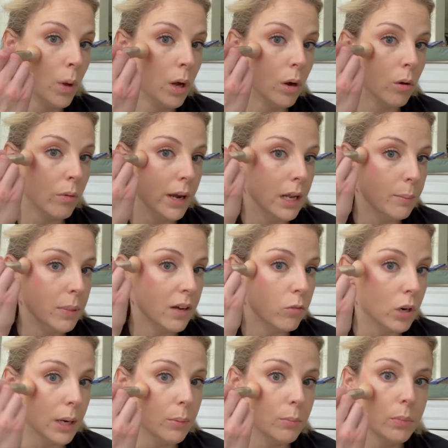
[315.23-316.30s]
right above
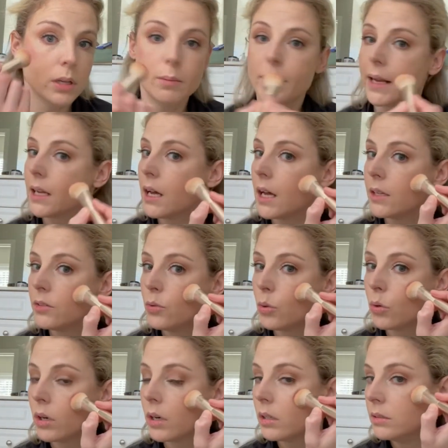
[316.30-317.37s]
where I put my
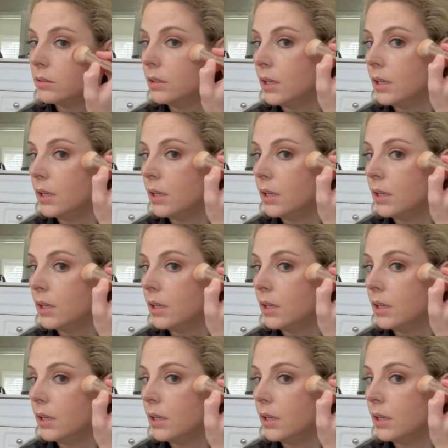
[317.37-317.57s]
contour.